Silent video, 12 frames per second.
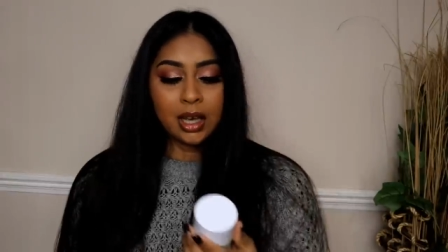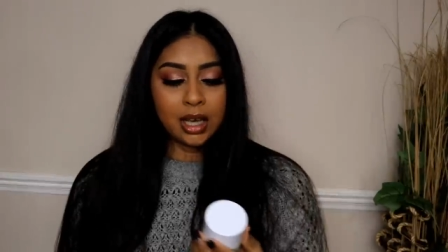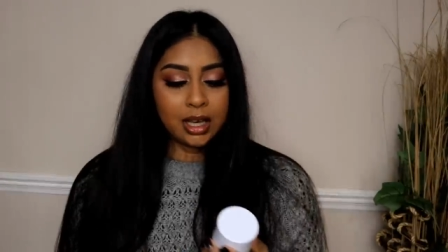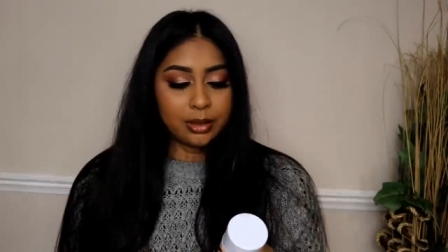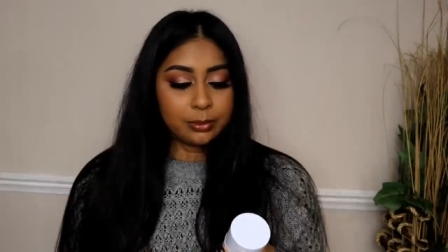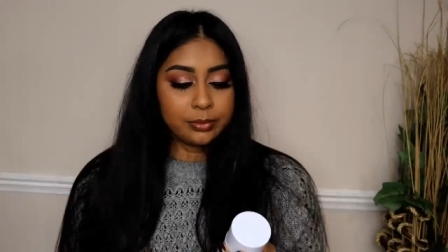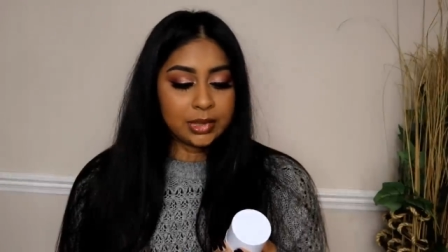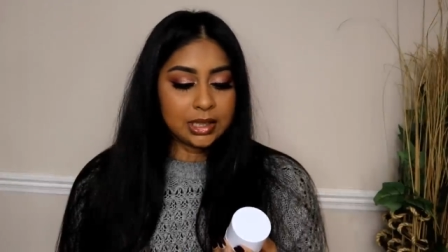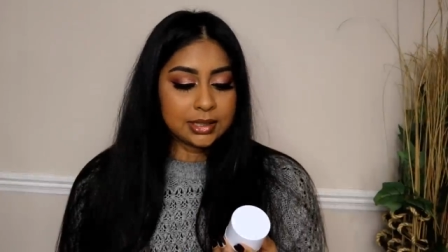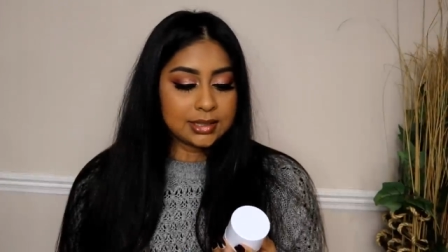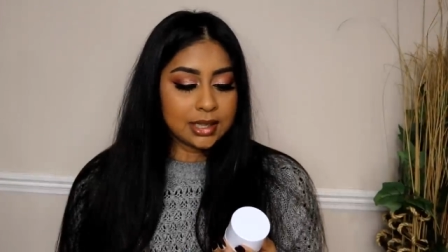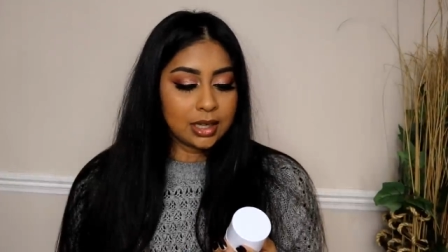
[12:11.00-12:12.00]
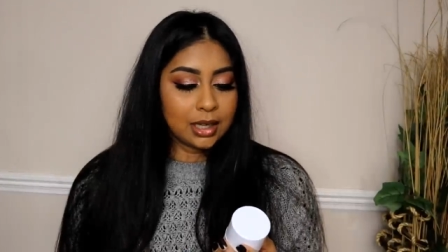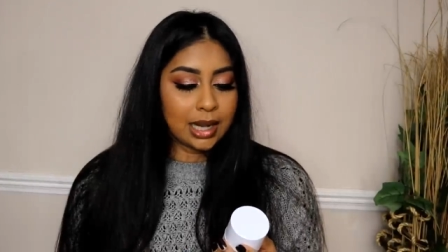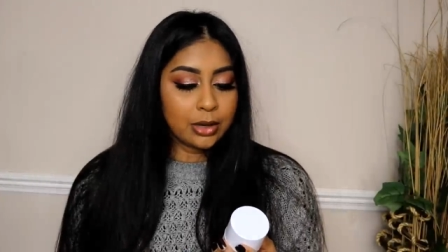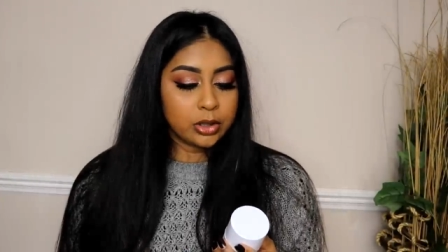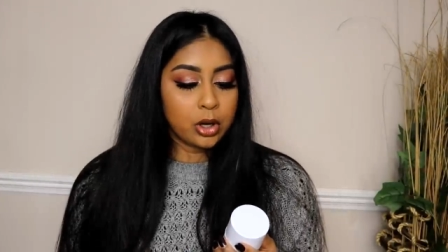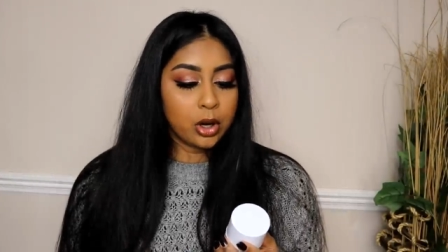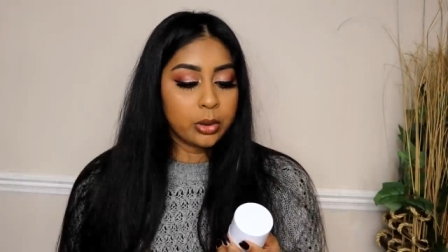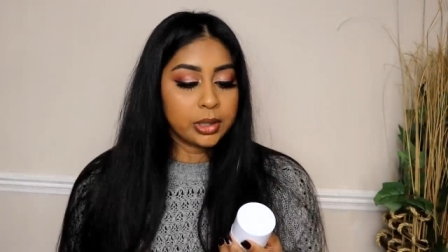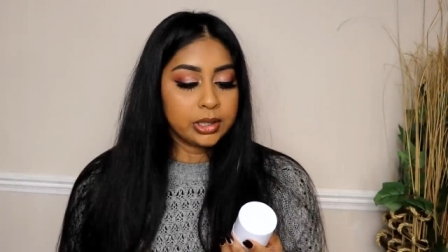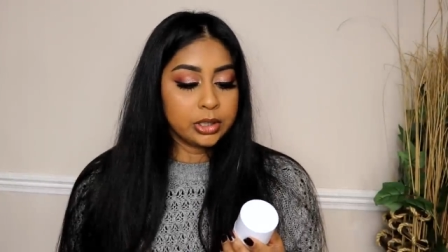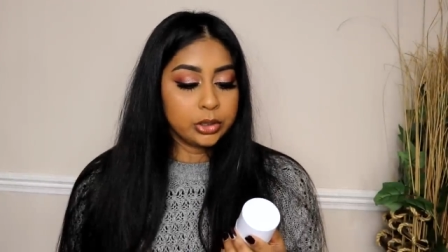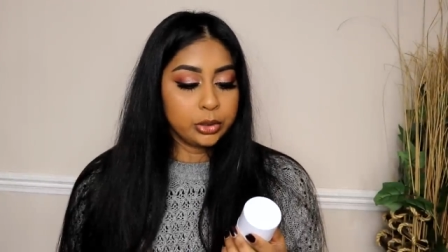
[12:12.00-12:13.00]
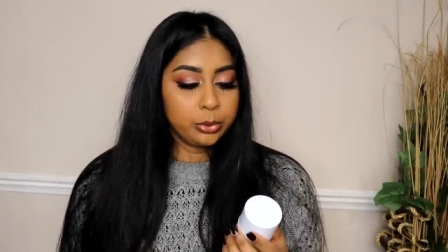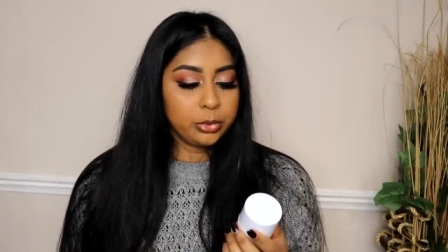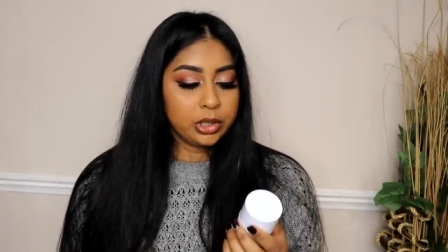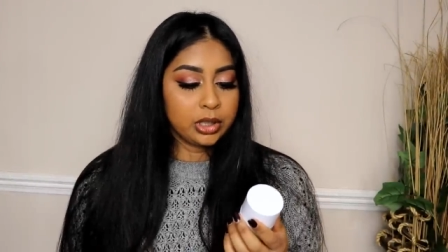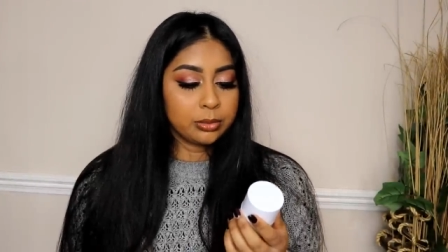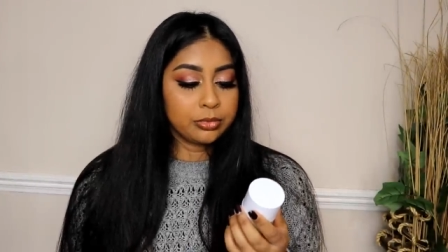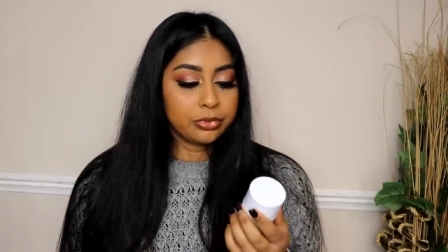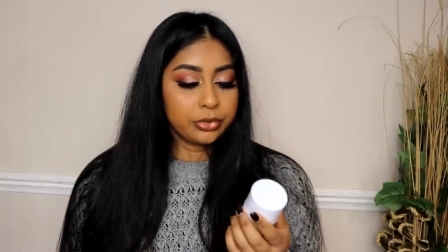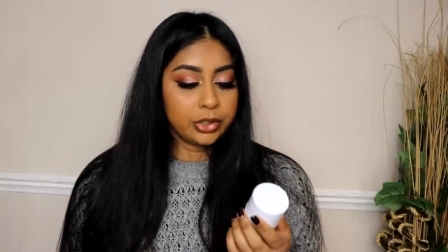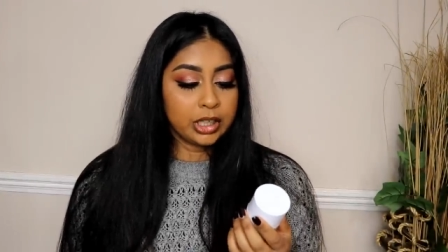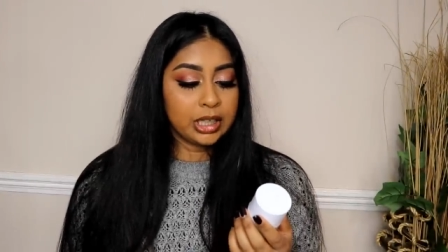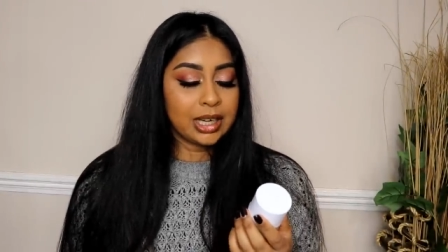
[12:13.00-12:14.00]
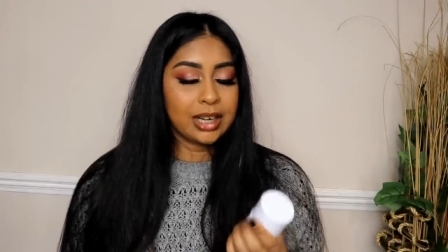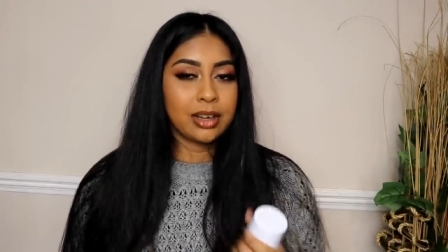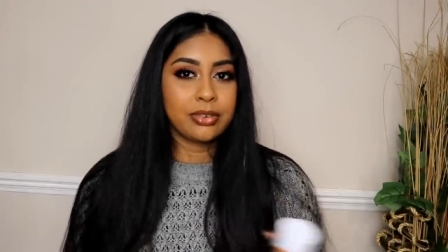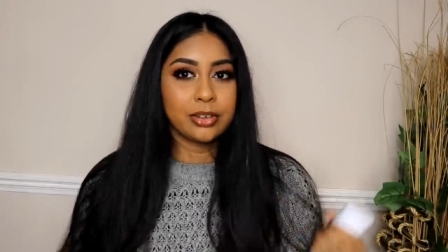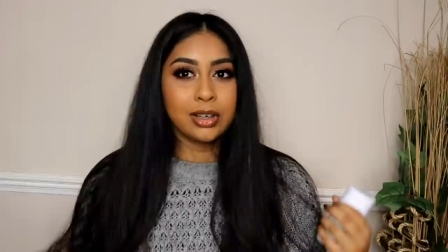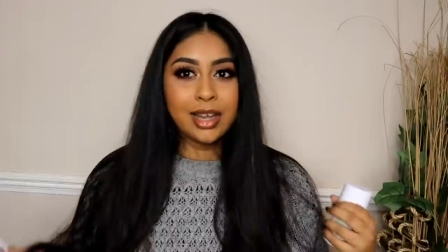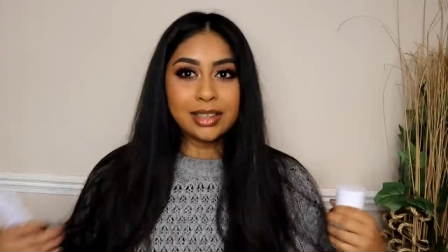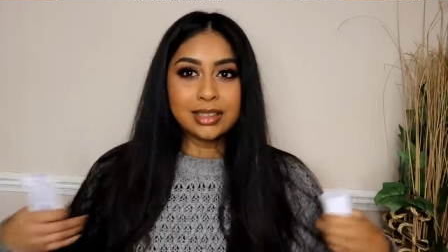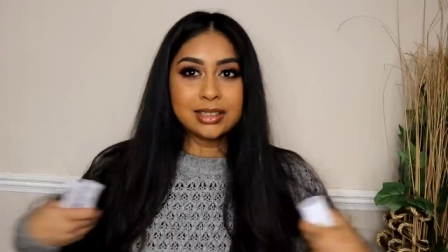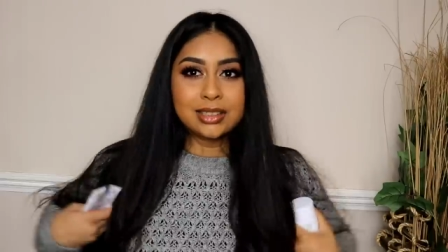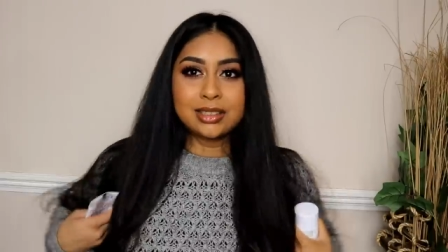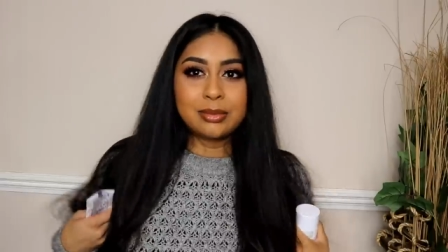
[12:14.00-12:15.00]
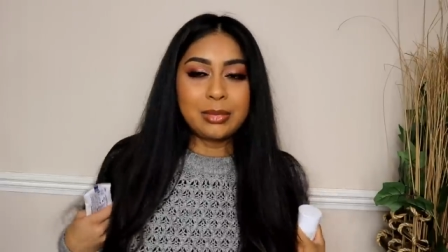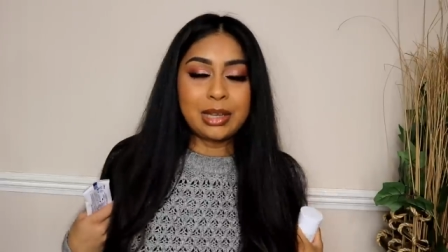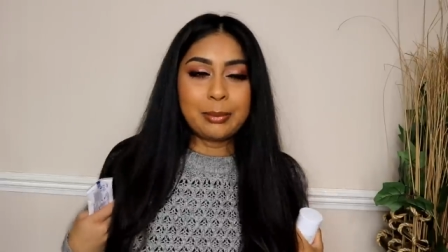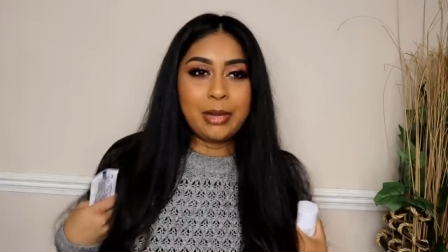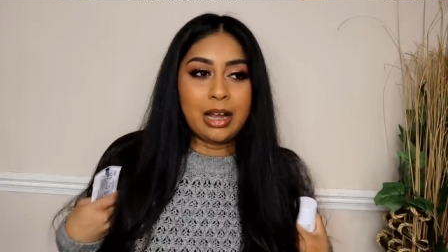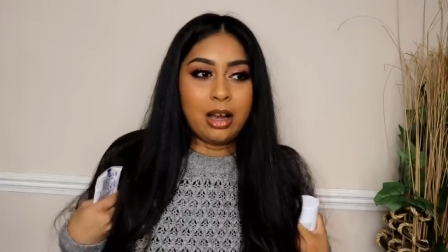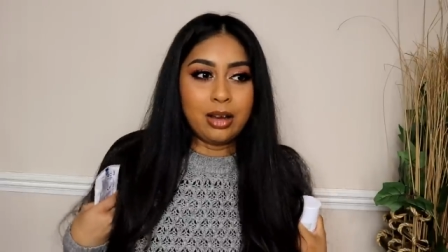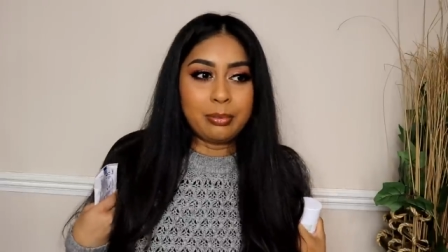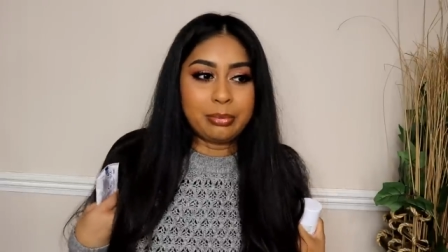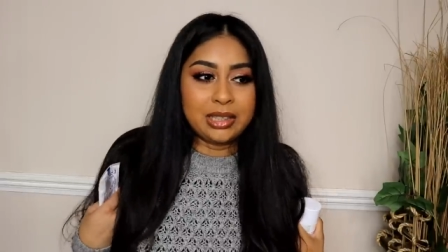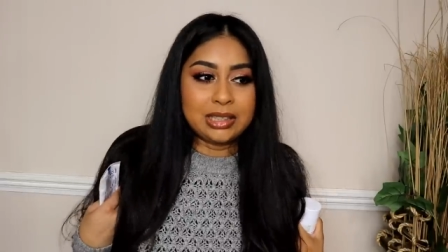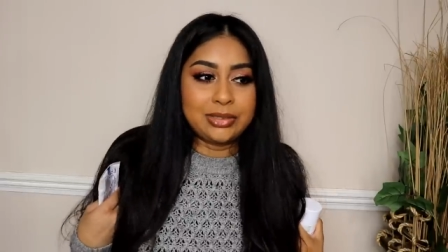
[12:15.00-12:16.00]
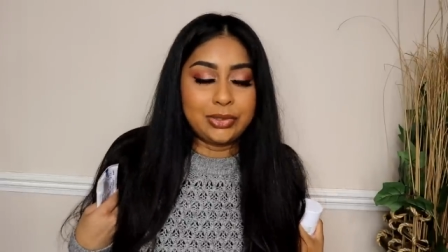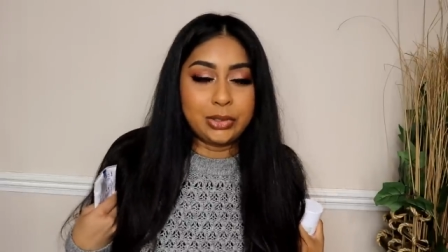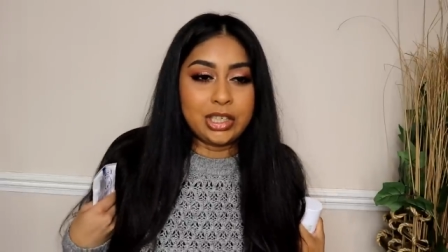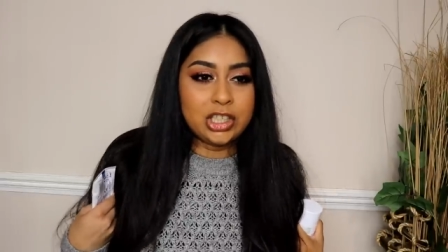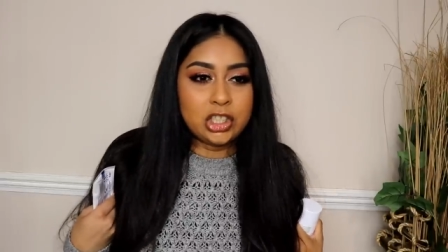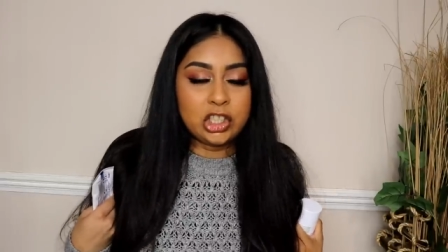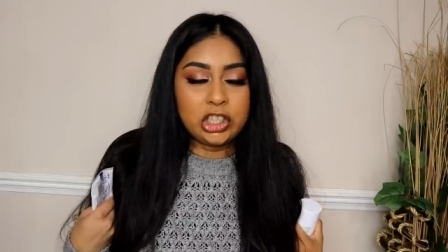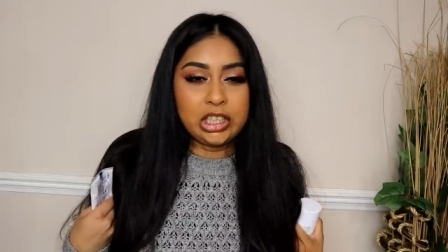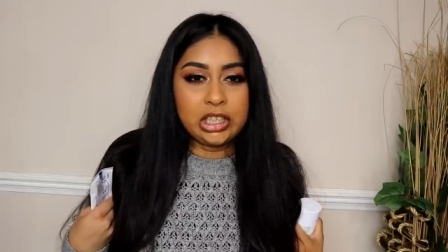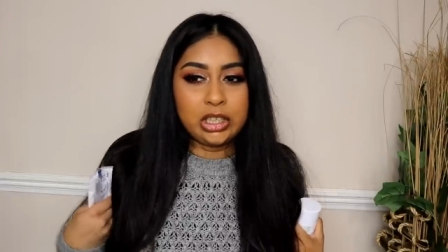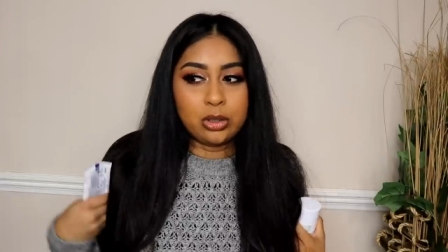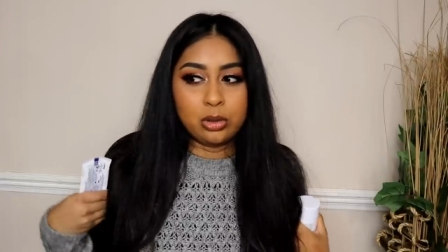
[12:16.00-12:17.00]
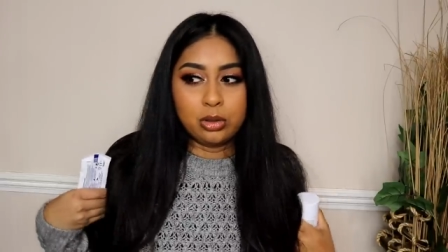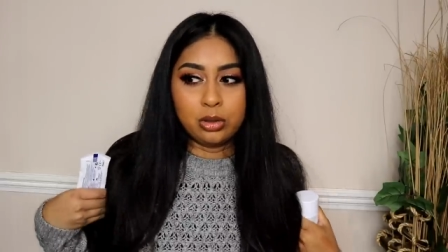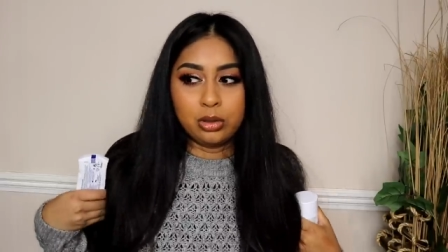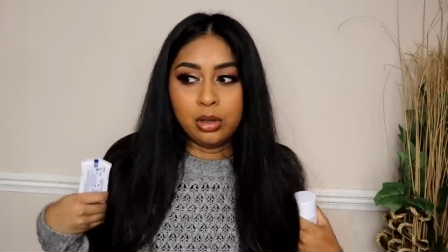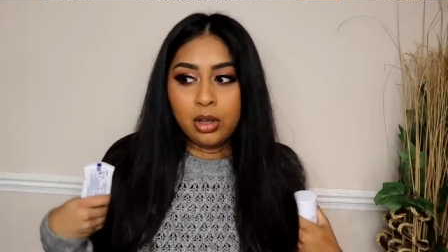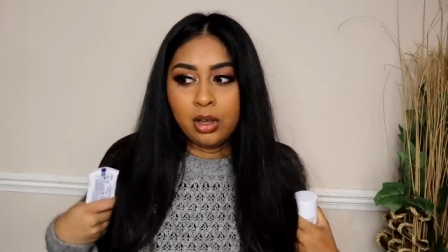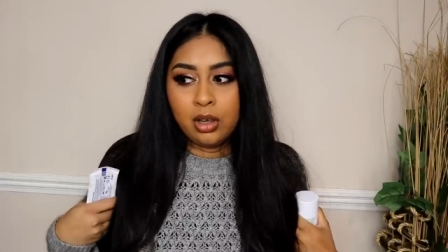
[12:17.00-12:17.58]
Um, it's alcohol and aluminium free and I feel like this doesn't make my armpits feel itchy or